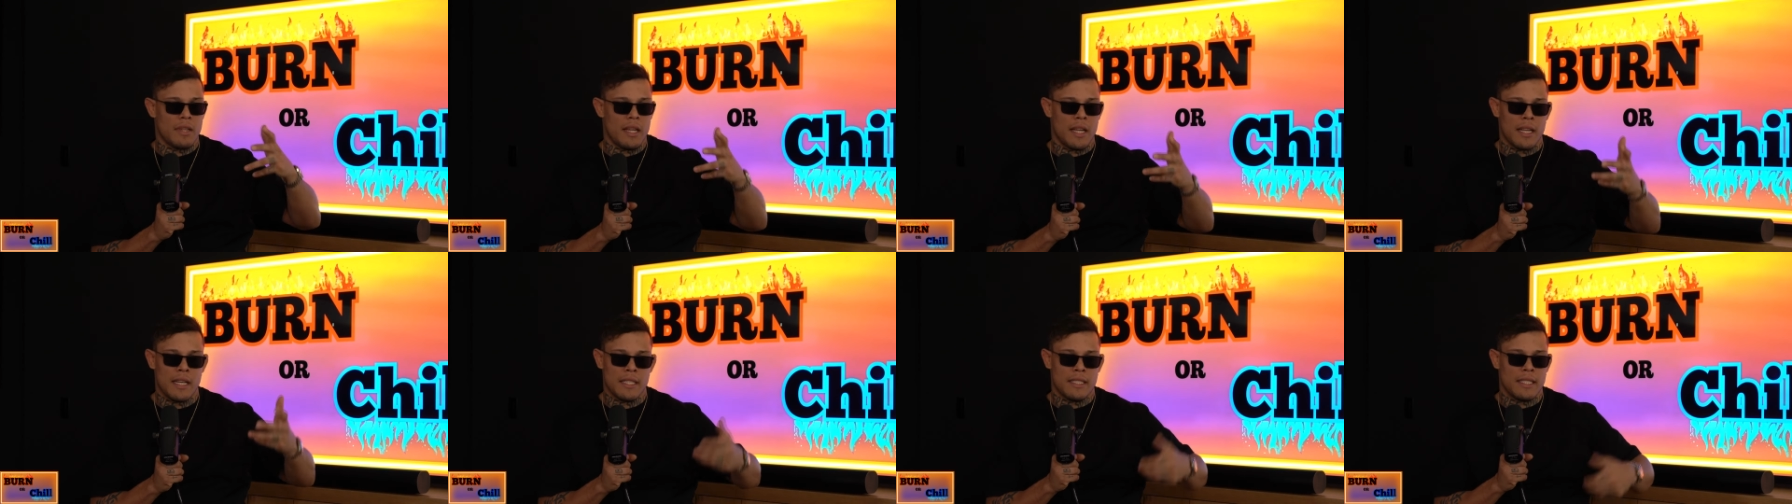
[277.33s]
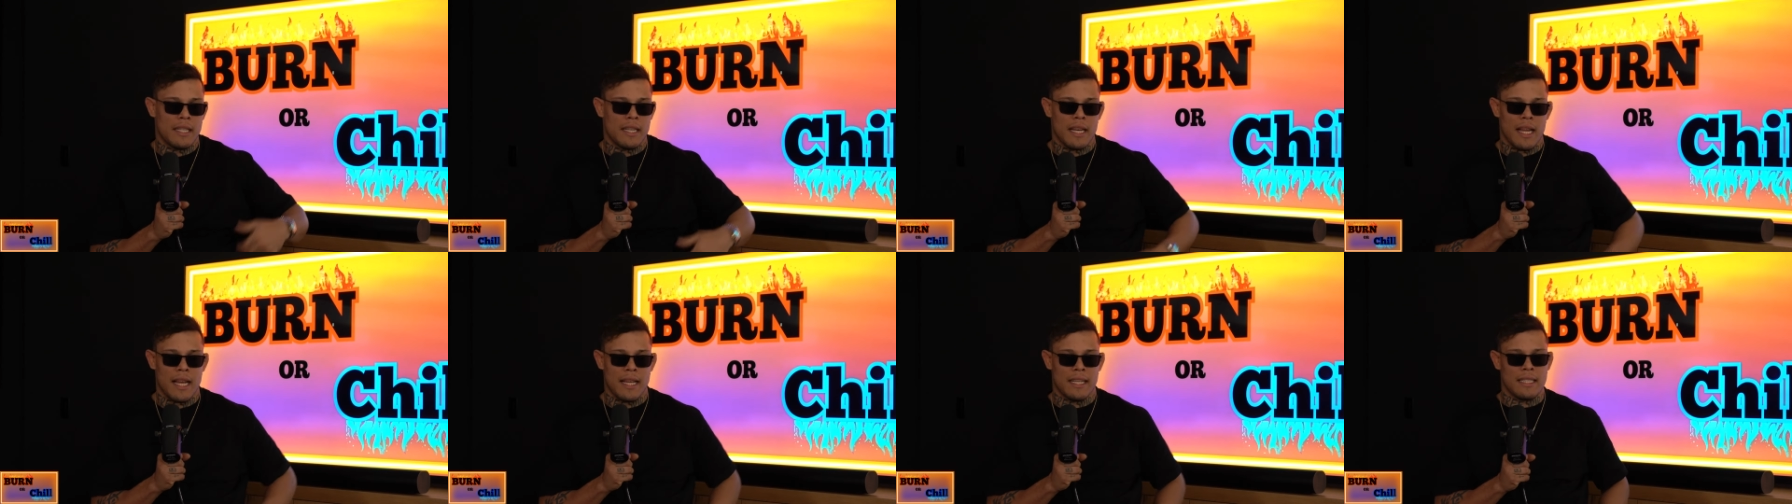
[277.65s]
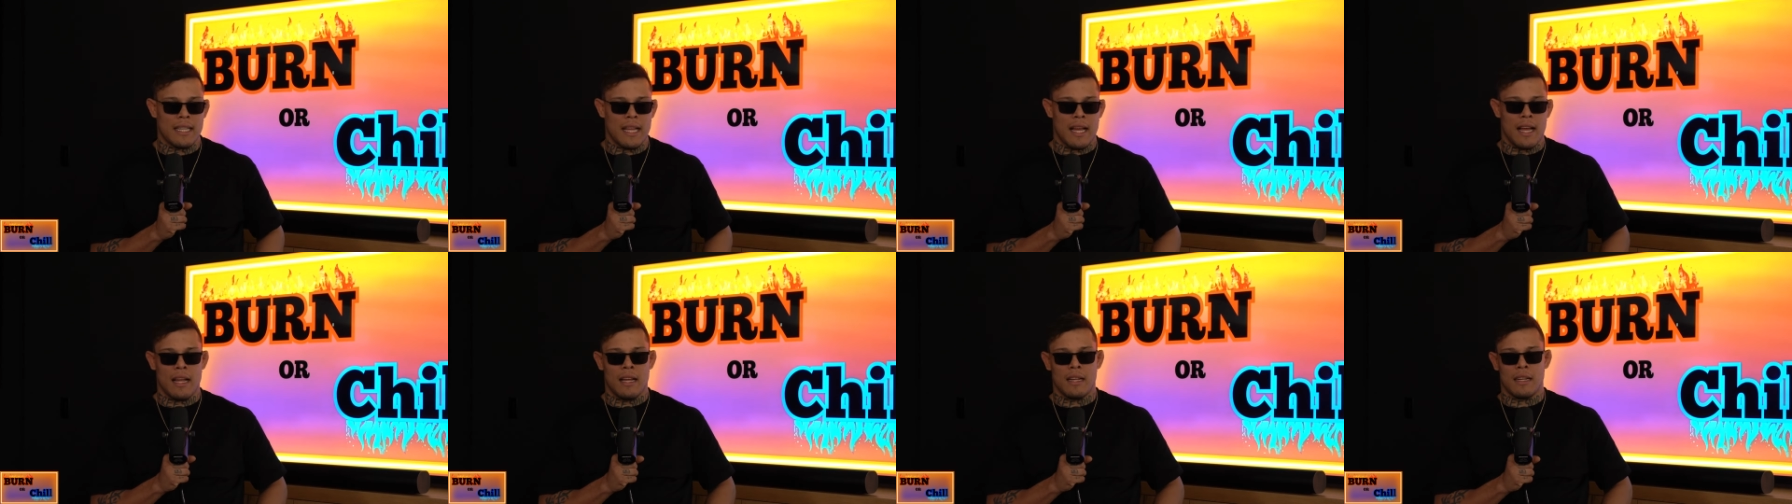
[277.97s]
anything
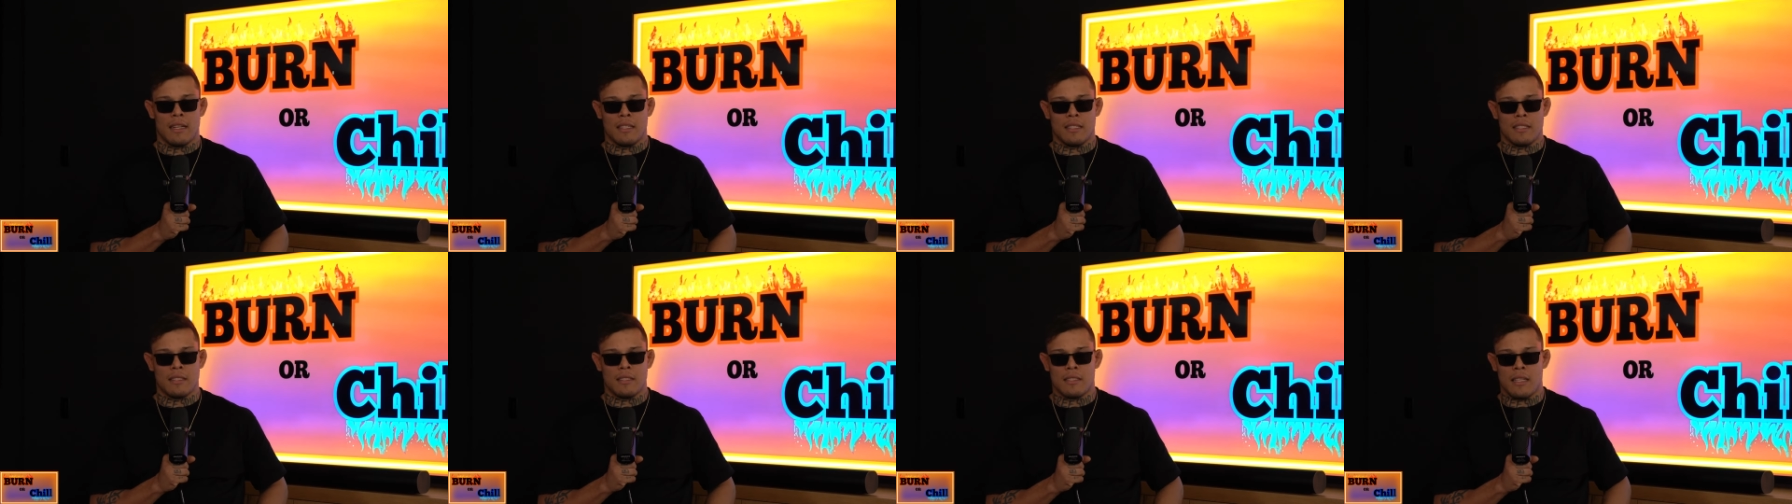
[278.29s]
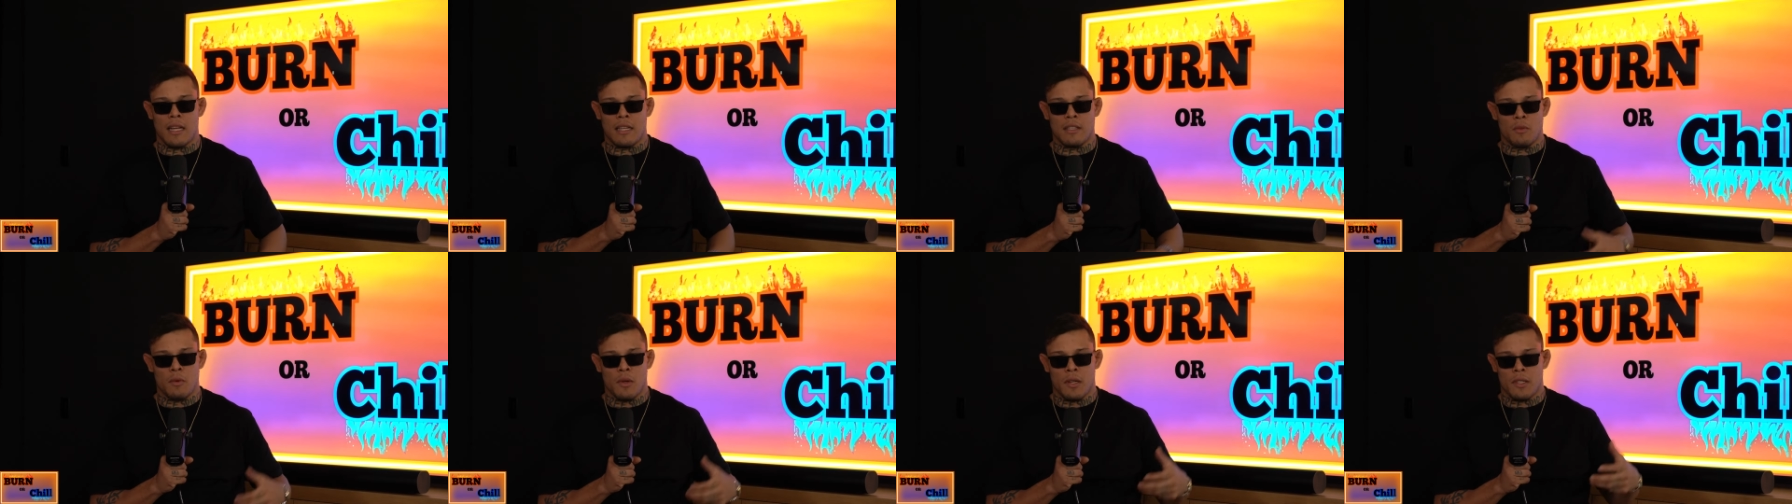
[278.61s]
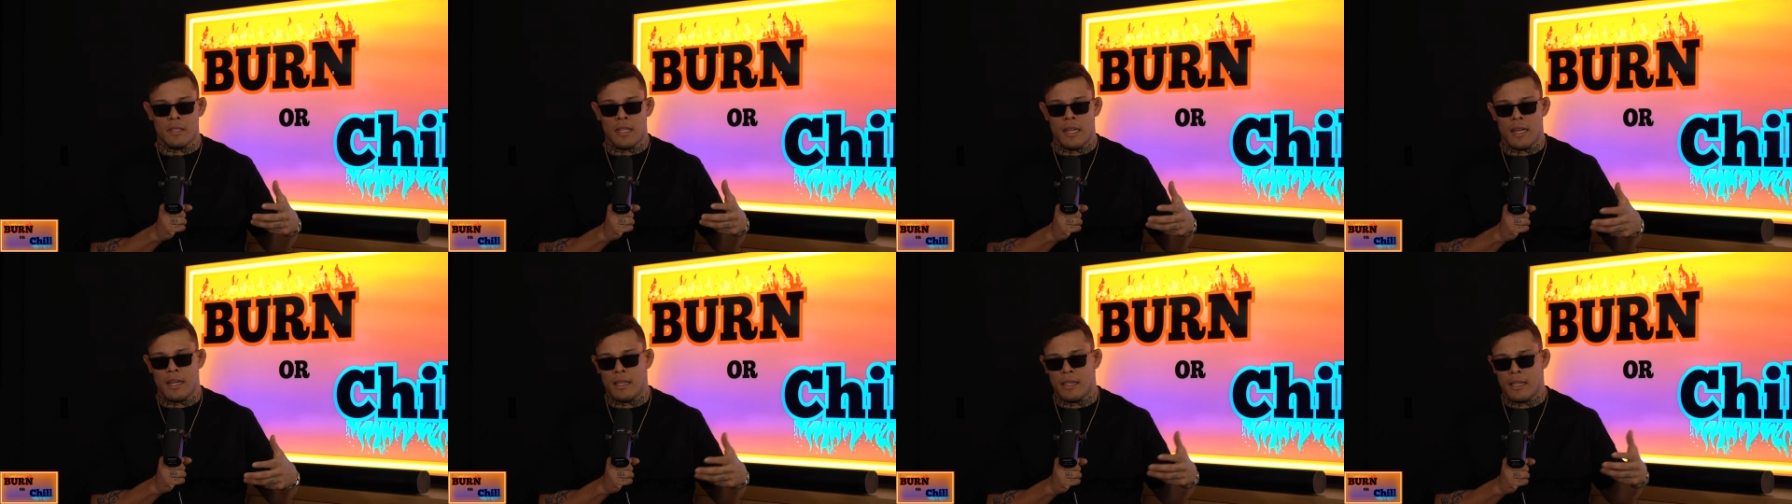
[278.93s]
like that because I don't
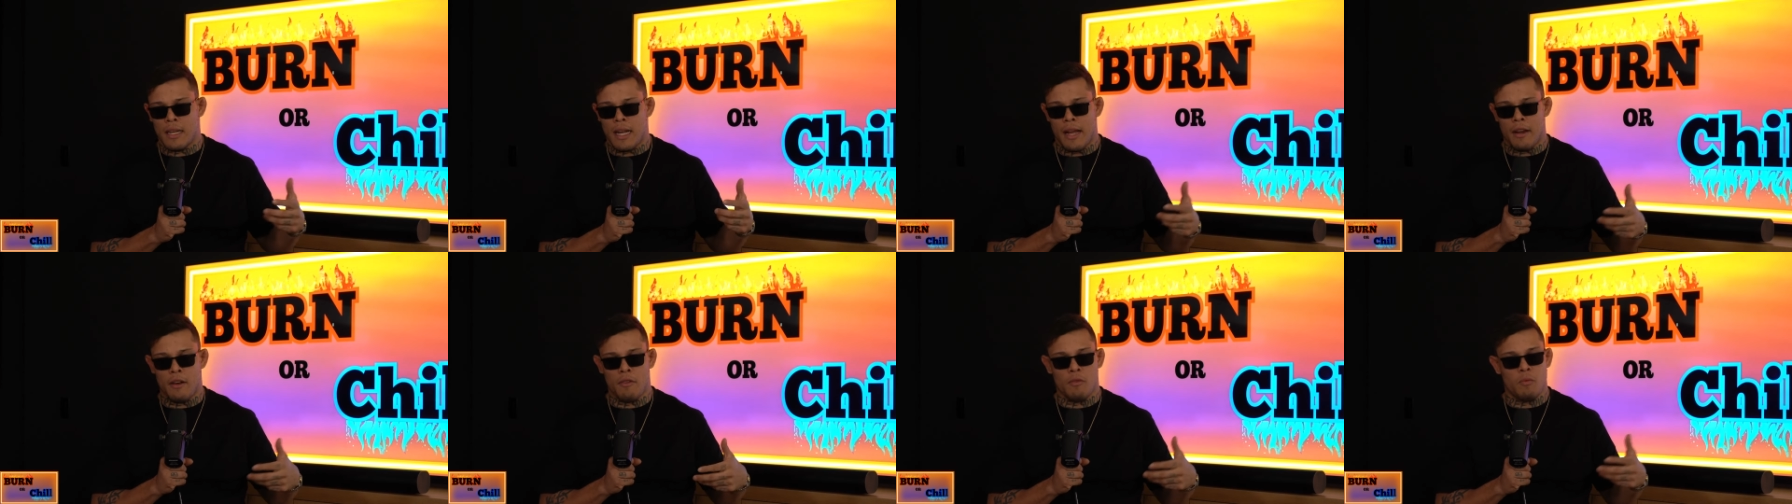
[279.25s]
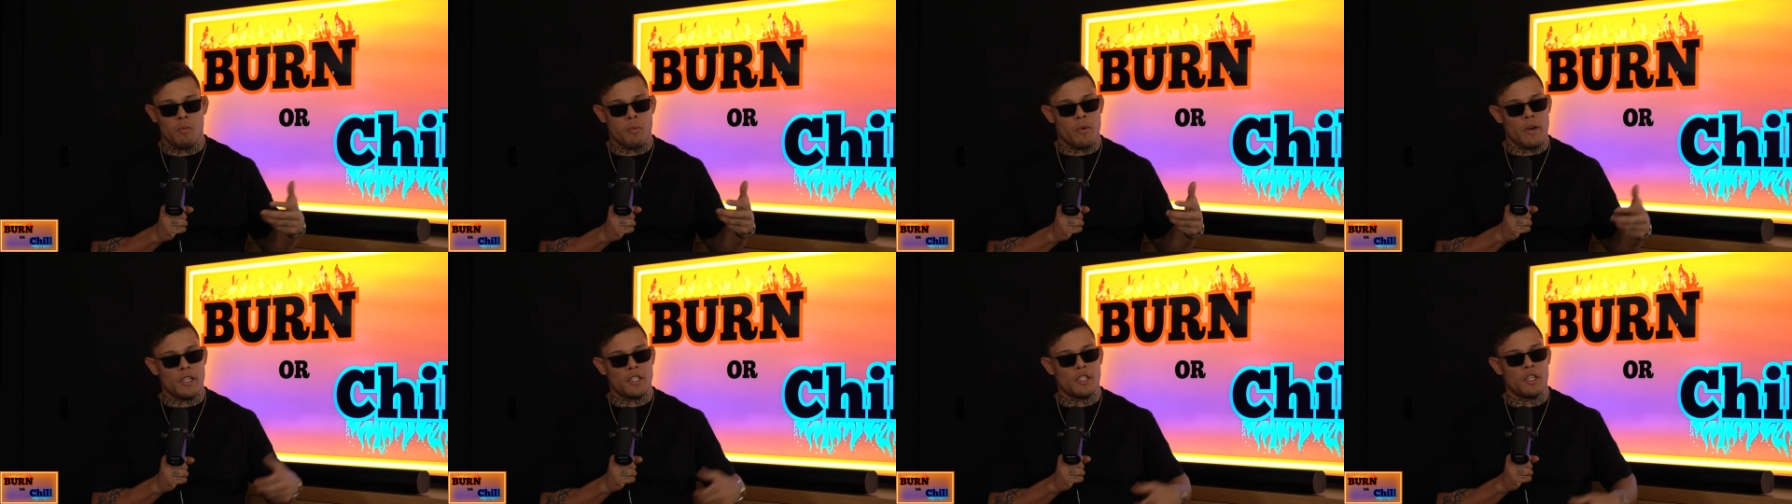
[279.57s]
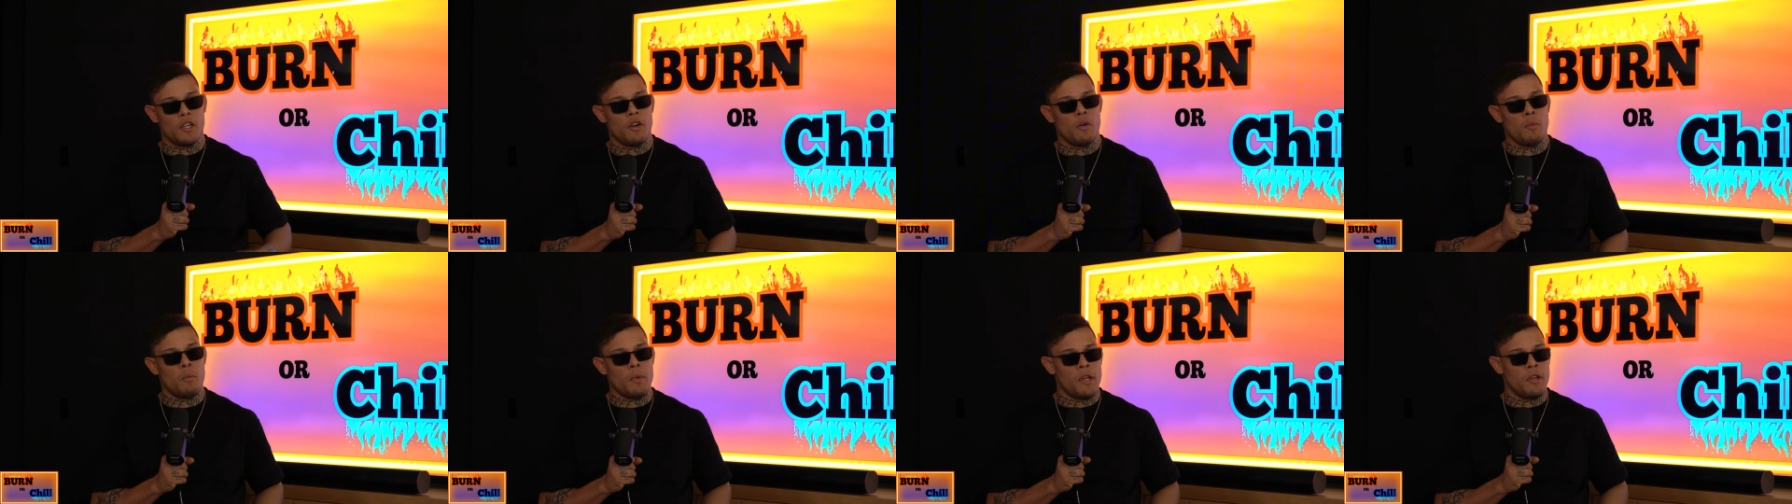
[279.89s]
want that kind of
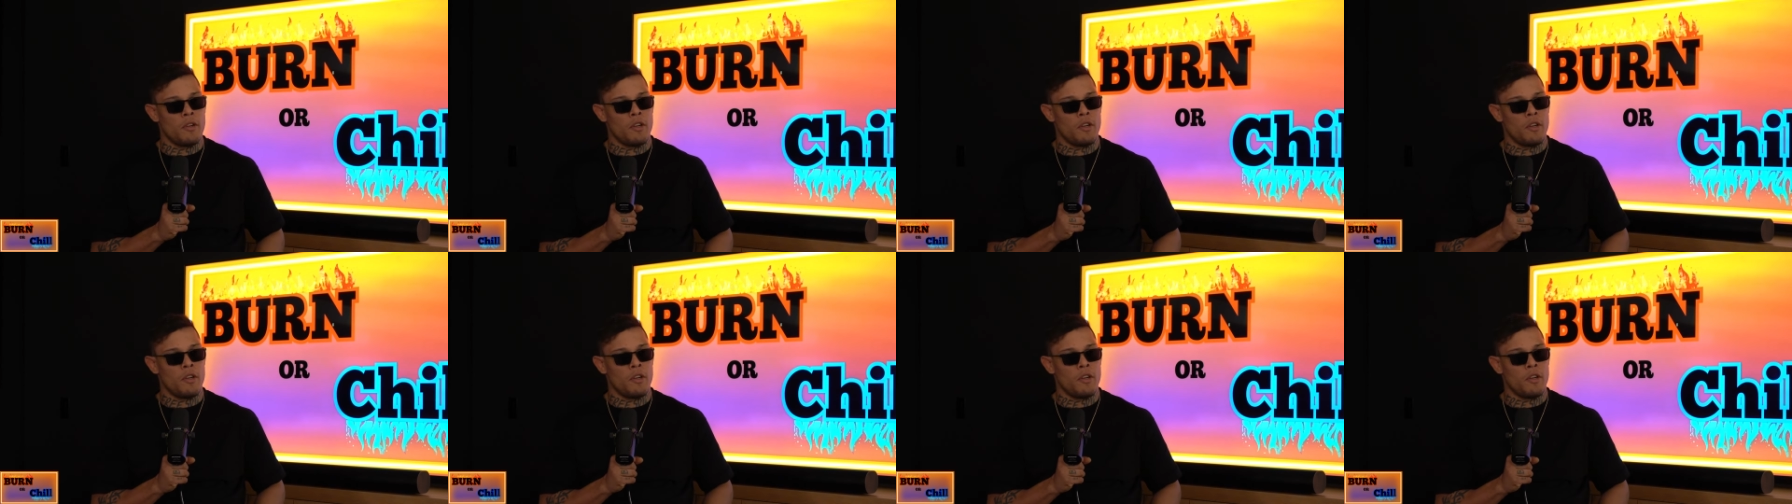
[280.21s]
pressure on me.